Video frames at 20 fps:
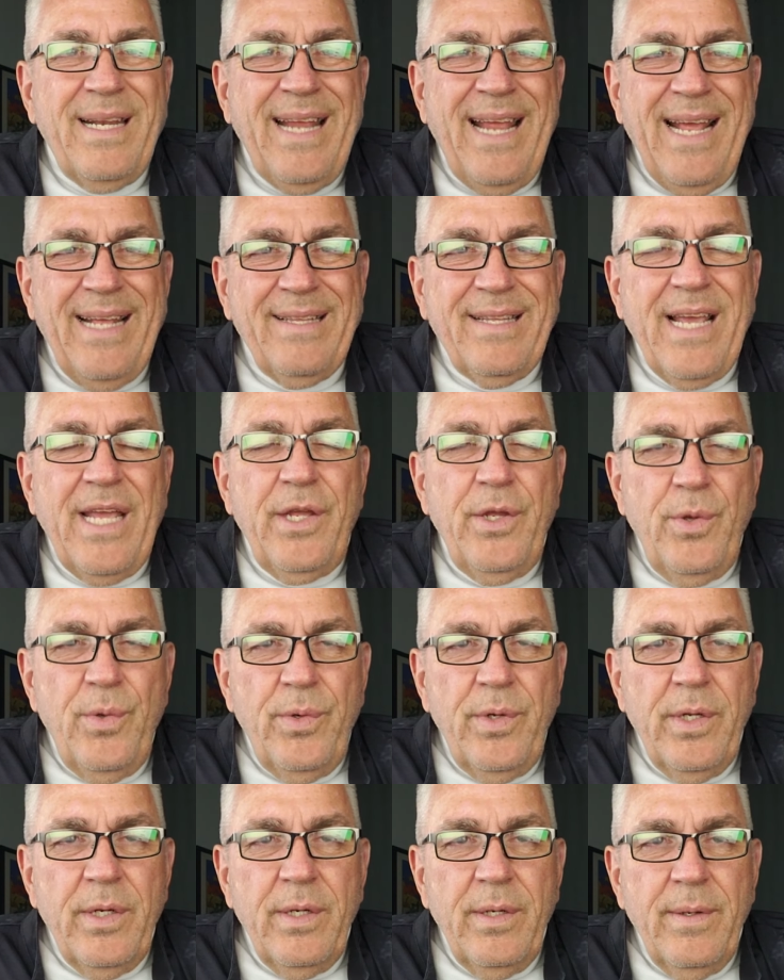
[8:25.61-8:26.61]

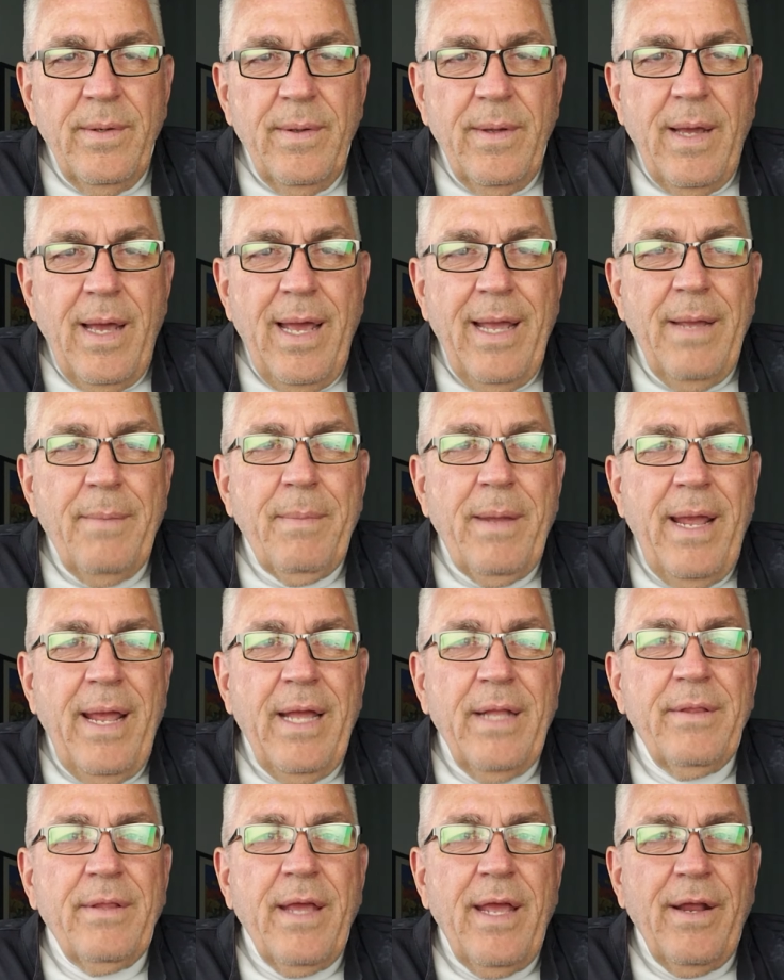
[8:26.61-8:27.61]
anti-union. I am
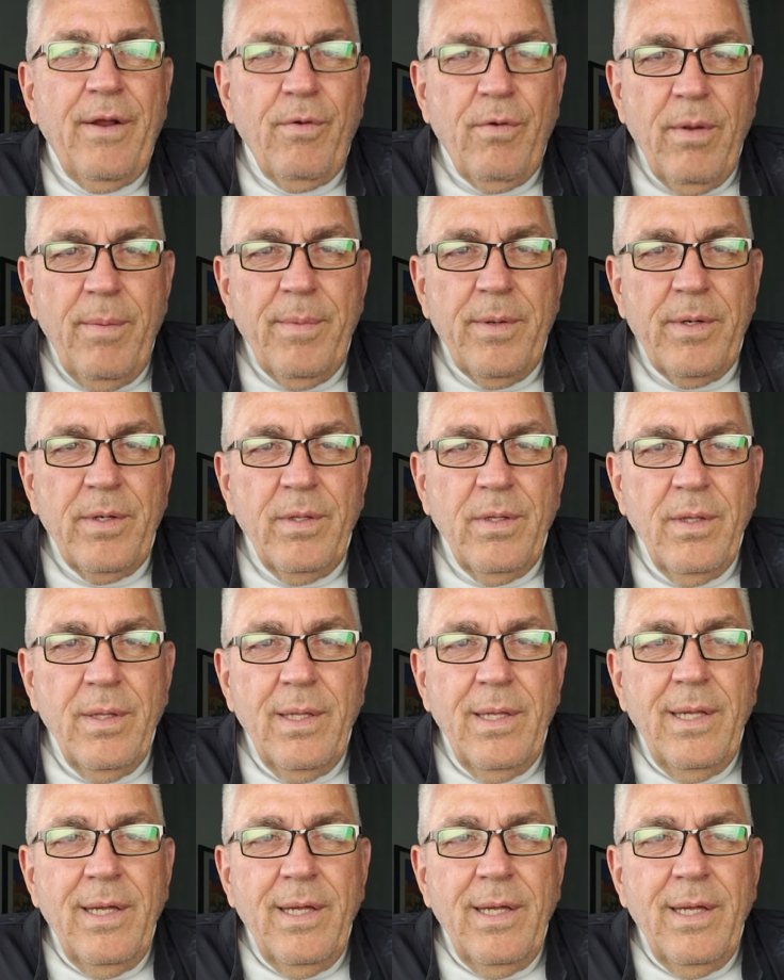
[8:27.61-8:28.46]
anti-criminal.